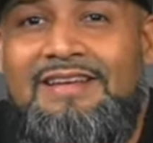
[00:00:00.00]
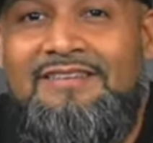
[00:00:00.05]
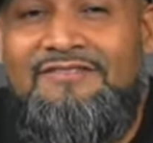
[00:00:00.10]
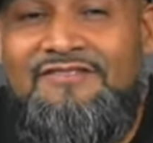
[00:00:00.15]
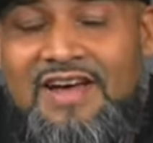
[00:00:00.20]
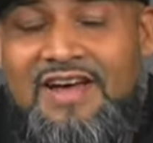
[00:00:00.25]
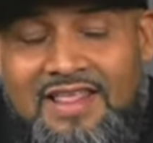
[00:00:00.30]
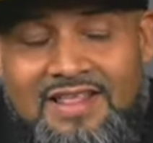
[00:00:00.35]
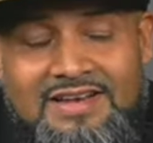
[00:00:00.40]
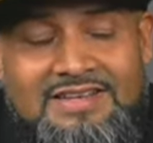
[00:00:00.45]

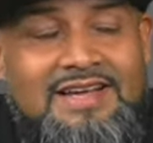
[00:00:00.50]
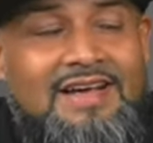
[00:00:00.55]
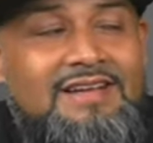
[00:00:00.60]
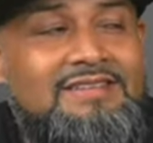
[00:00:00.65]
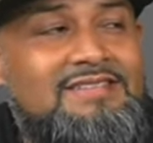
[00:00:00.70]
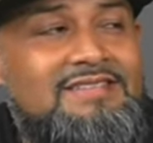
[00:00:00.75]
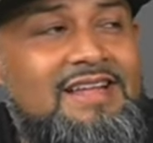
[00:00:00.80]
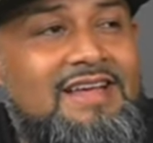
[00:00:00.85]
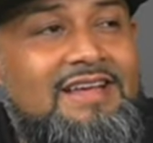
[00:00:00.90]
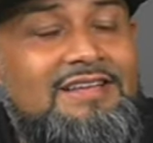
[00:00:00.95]

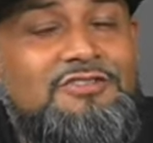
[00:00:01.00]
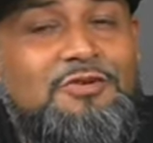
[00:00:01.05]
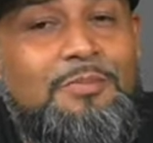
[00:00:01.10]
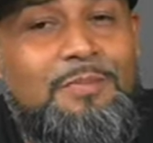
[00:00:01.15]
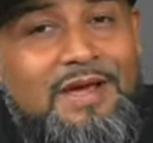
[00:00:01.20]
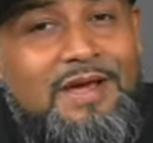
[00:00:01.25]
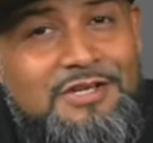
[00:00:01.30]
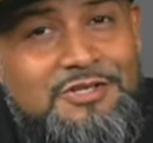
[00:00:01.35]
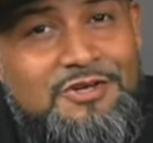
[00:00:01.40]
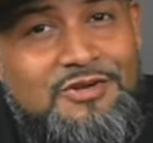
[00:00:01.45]
Valentine's Day, so
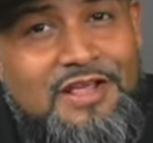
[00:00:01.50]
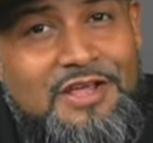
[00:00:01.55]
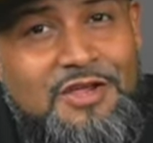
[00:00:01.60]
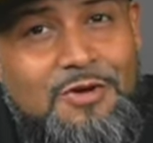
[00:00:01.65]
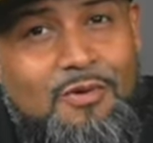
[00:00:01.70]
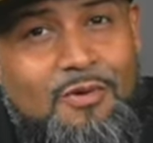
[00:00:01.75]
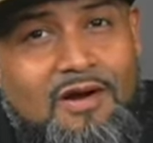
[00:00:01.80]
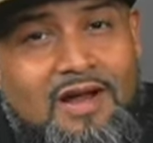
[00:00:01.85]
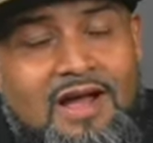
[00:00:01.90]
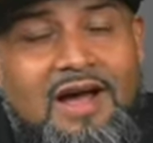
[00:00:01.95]
make sure that
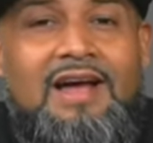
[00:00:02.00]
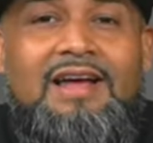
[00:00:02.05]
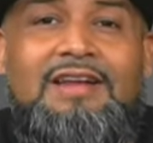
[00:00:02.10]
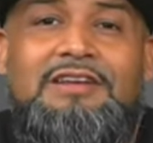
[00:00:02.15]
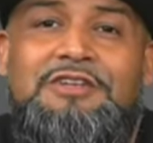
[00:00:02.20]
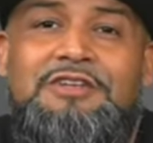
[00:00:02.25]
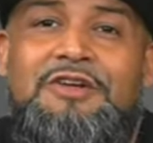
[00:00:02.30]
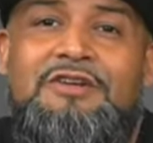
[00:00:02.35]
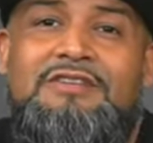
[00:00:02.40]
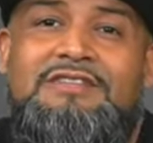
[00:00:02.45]
you are
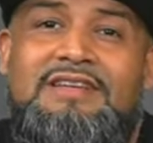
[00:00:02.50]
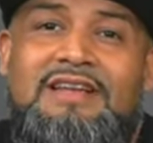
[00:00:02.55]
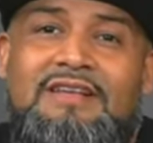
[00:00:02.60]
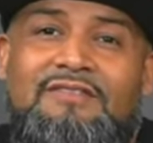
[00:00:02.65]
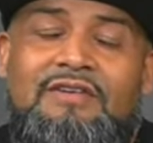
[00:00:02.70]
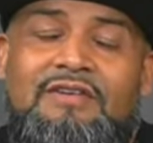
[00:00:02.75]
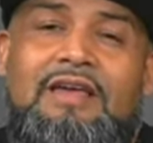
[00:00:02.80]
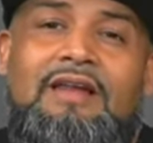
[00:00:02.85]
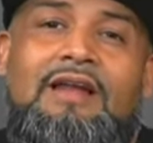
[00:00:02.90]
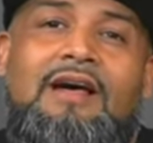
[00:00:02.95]
kind to your
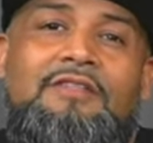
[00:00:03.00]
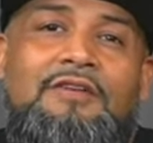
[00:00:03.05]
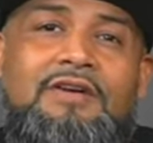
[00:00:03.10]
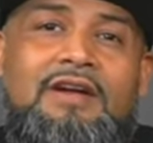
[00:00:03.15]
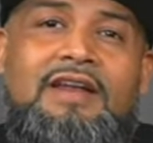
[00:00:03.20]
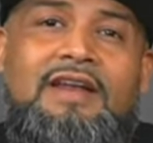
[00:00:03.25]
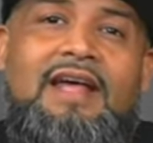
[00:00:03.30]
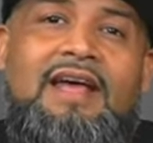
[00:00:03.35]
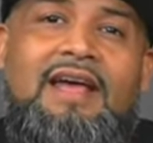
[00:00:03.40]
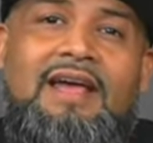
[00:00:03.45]
significant other
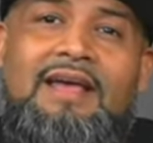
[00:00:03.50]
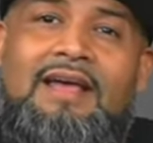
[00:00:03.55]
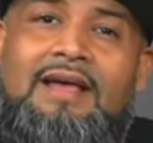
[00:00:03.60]
today